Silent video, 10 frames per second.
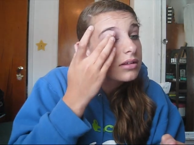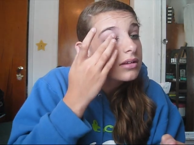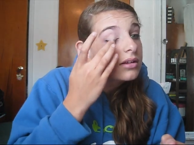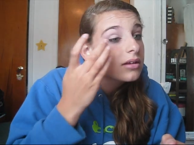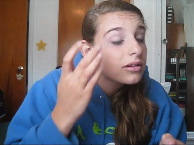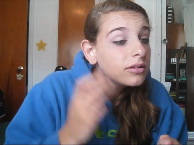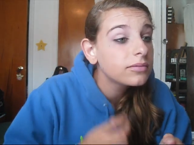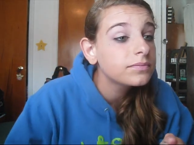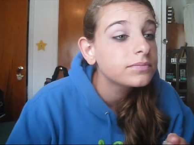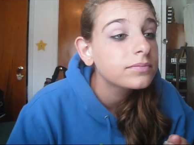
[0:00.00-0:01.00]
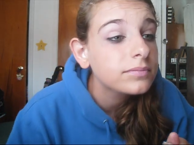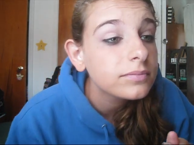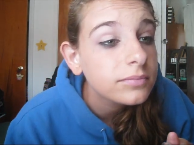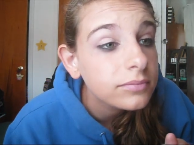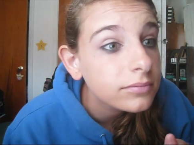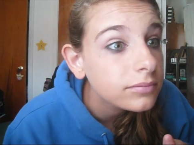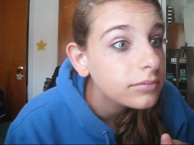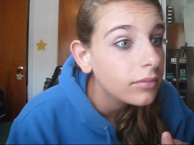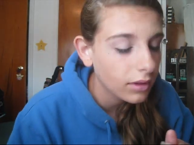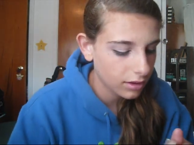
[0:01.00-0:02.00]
(no one is talking)